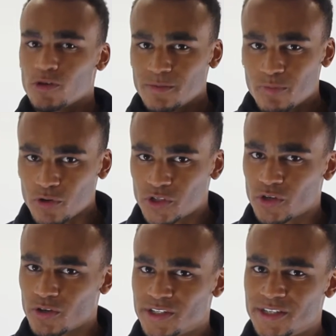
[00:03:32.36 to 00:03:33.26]
what's important
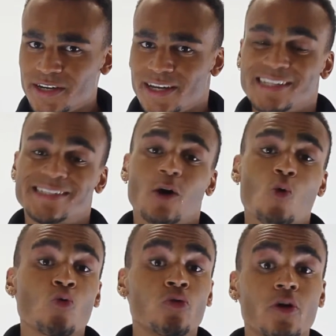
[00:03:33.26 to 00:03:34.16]
to consider is that
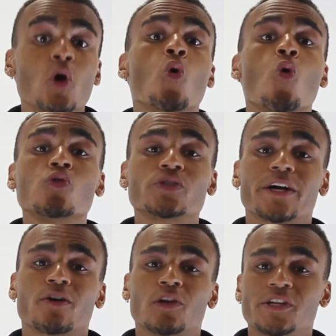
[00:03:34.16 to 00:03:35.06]
although all
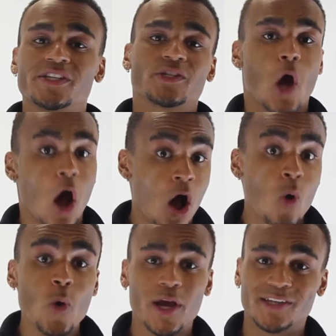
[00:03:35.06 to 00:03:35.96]
psychologists
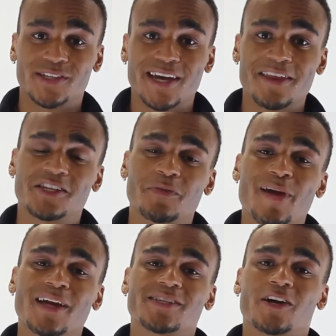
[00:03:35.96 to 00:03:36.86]
are working together to
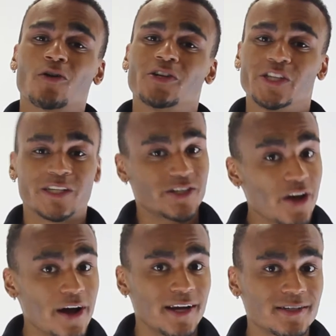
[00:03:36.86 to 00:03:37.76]
make psychology a
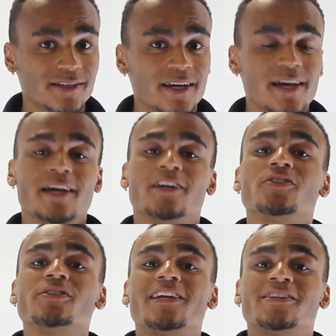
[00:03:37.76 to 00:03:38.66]
science, it
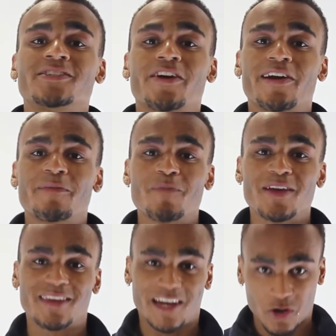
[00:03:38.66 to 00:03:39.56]
doesn't necessarily
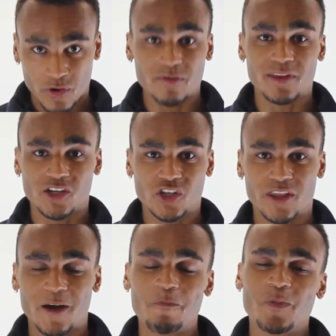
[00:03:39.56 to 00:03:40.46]
mean they agree with each
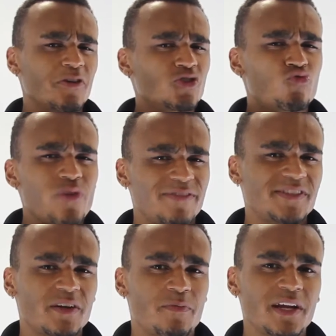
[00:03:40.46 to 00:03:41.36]
other. And those
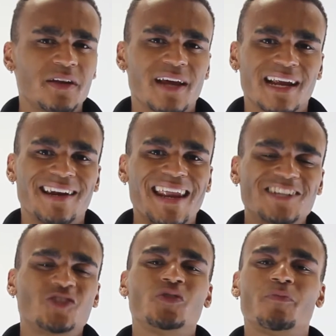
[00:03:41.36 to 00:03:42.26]
rifts in opinion have
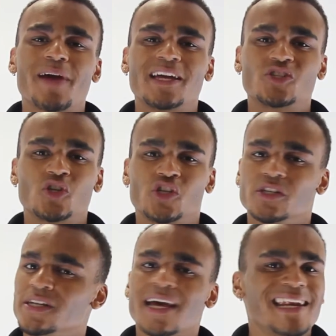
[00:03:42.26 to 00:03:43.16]
led to debates such
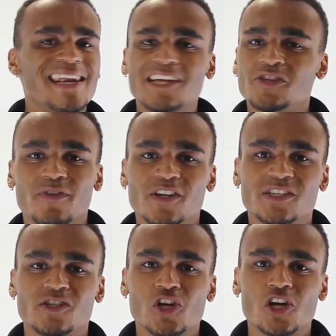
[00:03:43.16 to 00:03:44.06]
as nature
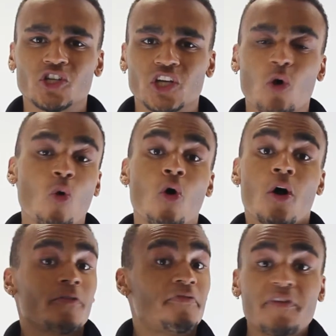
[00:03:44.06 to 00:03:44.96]
versus nurture or
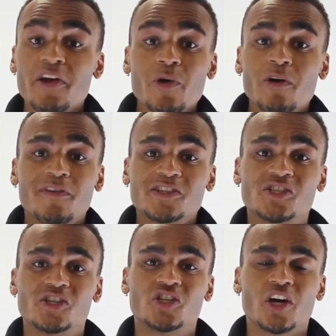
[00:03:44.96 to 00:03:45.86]
free will
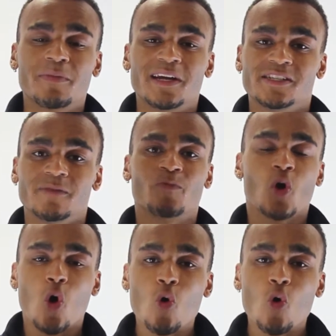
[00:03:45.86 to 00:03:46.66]
versus determinism,